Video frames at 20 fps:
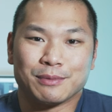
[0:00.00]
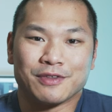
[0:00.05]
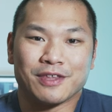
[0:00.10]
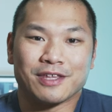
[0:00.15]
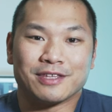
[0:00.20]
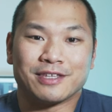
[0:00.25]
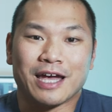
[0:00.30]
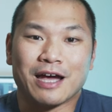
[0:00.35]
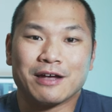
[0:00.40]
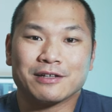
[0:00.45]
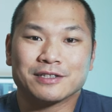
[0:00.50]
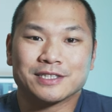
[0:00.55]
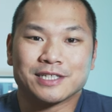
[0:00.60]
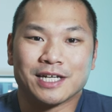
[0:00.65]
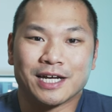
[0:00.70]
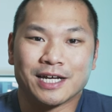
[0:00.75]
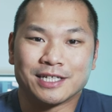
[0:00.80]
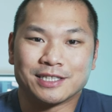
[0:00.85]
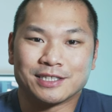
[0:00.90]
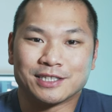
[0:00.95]
of the
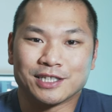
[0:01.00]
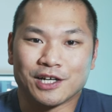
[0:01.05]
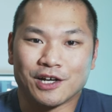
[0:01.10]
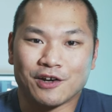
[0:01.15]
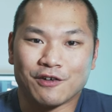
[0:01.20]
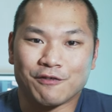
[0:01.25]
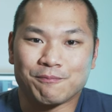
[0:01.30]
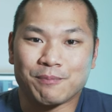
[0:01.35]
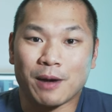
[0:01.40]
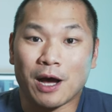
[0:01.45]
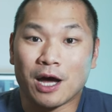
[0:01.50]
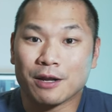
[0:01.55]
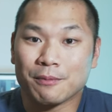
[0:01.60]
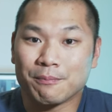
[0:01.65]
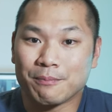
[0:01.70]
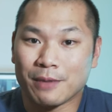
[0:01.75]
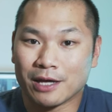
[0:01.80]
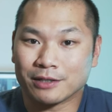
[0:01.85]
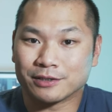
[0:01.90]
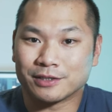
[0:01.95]
downsides of
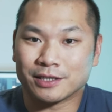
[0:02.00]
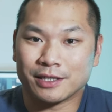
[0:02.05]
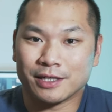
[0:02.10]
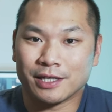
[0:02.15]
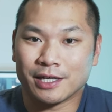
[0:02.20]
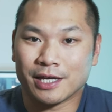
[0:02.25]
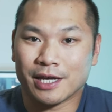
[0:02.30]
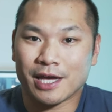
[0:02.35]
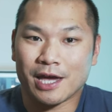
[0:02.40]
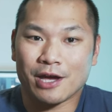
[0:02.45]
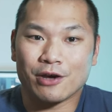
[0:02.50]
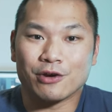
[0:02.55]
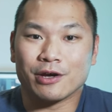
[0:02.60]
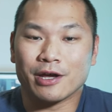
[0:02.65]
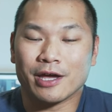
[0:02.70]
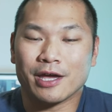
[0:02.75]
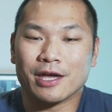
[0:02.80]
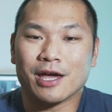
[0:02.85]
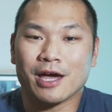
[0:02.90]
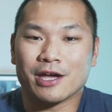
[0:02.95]
bottom-mounted
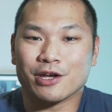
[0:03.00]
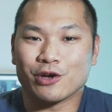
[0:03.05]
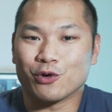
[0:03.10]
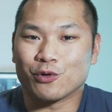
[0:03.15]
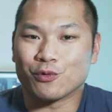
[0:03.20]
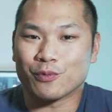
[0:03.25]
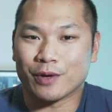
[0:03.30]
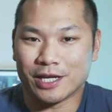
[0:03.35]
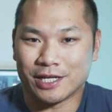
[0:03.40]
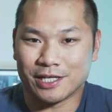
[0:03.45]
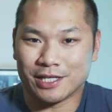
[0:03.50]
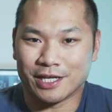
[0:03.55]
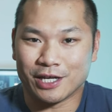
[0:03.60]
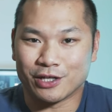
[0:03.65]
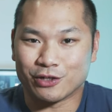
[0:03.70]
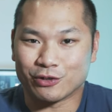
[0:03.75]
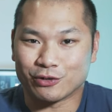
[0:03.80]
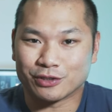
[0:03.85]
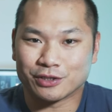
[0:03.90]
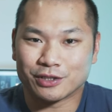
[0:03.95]
AIO
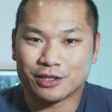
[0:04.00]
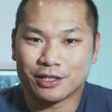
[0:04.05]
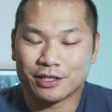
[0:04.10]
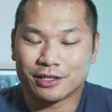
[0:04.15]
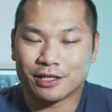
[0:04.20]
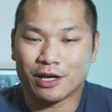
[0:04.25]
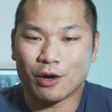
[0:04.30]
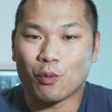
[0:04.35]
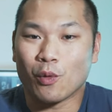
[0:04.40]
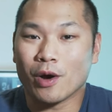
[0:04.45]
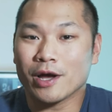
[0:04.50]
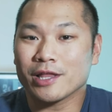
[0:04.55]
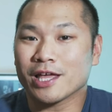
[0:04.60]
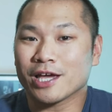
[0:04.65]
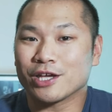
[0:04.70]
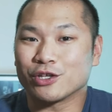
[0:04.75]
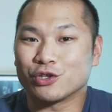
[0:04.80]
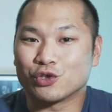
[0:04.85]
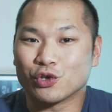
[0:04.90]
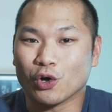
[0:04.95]
radiators. Now, while
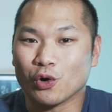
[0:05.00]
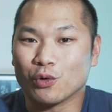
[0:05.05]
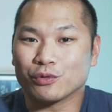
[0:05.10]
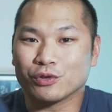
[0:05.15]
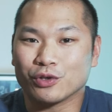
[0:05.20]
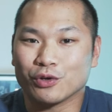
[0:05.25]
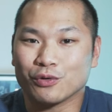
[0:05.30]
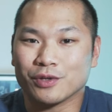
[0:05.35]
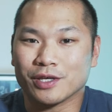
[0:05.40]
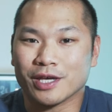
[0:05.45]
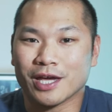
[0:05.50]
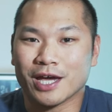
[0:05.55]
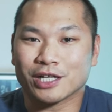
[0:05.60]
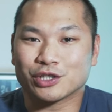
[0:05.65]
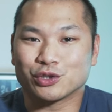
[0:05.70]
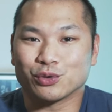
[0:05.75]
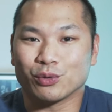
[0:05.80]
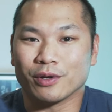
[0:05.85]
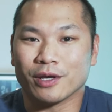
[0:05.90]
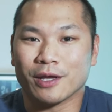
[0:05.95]
I don't know the
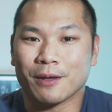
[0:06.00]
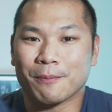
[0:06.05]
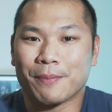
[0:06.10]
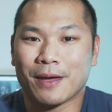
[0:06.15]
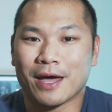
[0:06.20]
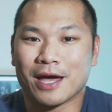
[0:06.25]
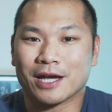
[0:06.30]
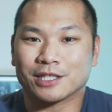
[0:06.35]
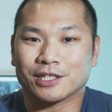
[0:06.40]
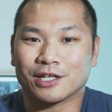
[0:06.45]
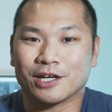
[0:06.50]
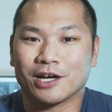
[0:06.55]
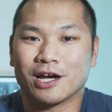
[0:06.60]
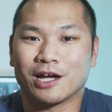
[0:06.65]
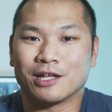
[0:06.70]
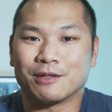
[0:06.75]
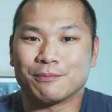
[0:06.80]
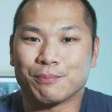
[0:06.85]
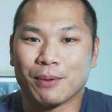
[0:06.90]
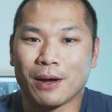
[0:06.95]
actual impact
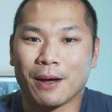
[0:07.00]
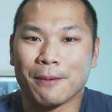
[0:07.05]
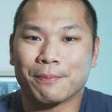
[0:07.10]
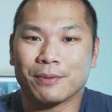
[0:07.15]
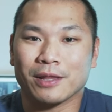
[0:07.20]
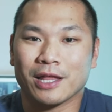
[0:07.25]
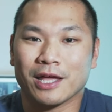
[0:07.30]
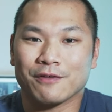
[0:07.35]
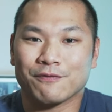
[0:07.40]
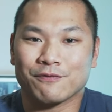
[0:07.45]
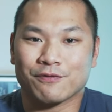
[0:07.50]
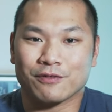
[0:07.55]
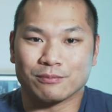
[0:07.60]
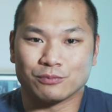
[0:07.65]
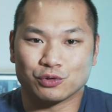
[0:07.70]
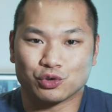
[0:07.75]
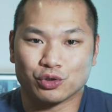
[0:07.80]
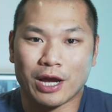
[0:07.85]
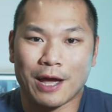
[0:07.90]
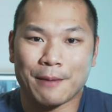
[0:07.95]
on pump life
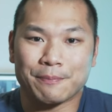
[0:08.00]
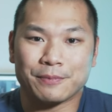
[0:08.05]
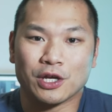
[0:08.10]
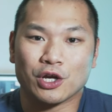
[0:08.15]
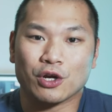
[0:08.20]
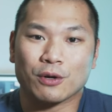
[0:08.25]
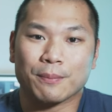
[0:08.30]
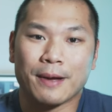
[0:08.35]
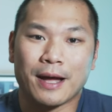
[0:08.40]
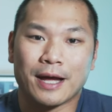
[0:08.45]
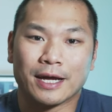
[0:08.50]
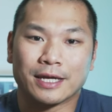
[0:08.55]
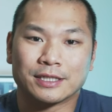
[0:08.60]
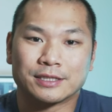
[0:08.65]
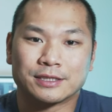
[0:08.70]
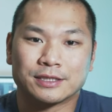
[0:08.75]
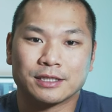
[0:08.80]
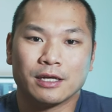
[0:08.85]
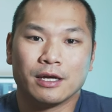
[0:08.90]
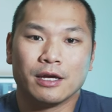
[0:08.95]
from trapped air
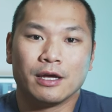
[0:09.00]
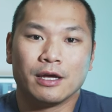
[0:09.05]
pockets,